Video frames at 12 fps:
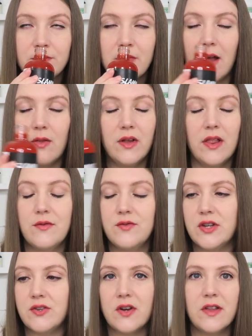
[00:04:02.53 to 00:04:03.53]
I really love
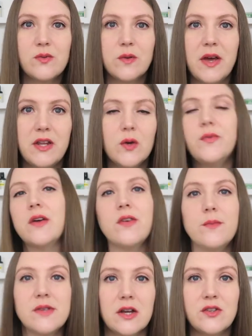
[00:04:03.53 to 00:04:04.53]
ginger. That's one of my new favorite
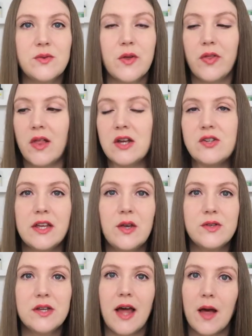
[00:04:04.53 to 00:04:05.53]
obsessions with Lush. I
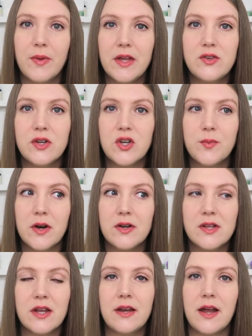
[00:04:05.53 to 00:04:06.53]
used to not be a ginger
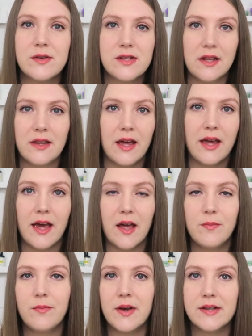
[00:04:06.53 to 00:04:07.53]
person, and now suddenly I
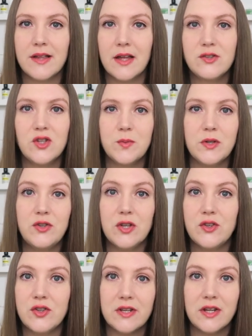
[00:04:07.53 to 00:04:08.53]
am because of that stupid
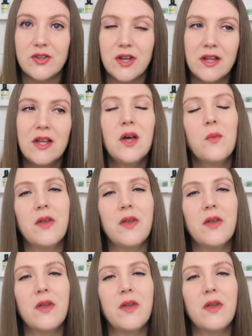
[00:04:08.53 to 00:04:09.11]
Ginger Ninja.